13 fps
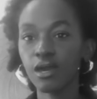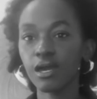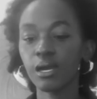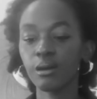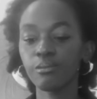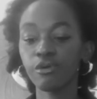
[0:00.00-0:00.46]

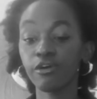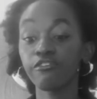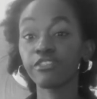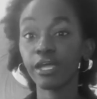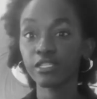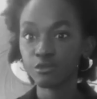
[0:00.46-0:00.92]

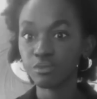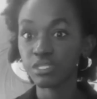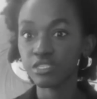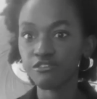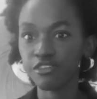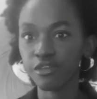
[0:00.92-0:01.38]
of that
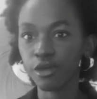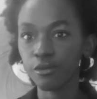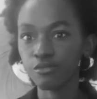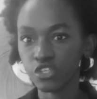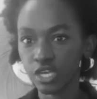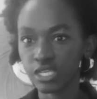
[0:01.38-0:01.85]
specific
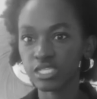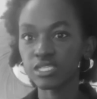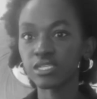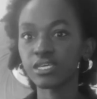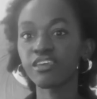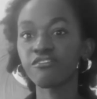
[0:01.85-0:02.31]
object
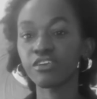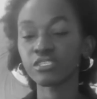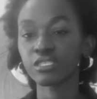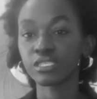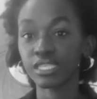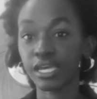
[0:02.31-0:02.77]
in a given
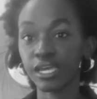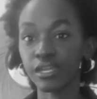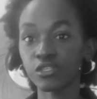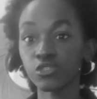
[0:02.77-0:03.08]
society.